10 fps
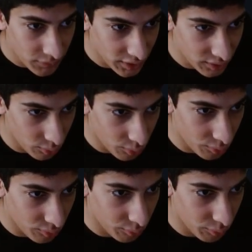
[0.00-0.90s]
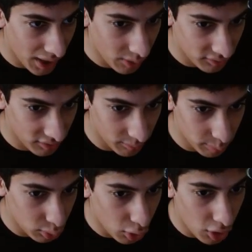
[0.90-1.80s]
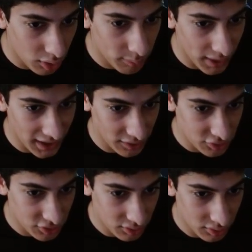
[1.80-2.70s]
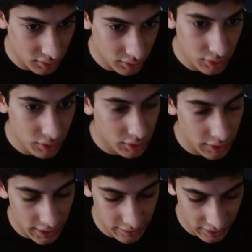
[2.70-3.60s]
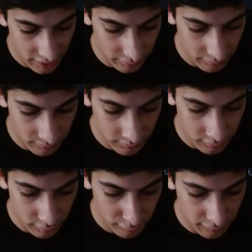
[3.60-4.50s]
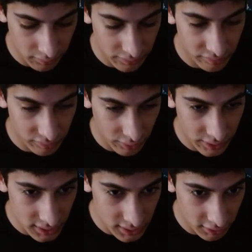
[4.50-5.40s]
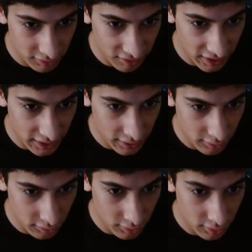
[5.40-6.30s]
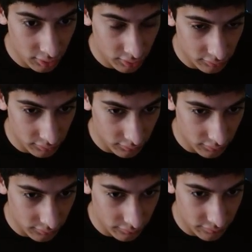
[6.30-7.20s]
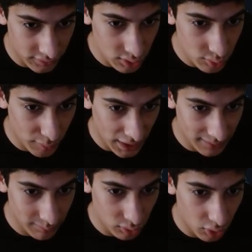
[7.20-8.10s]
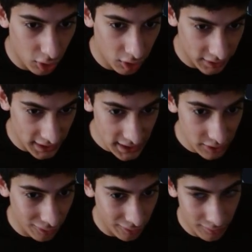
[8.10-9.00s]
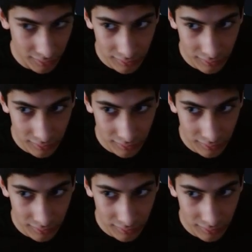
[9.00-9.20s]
in order to route to the blog page. And then for this link, you can say, view my blog here.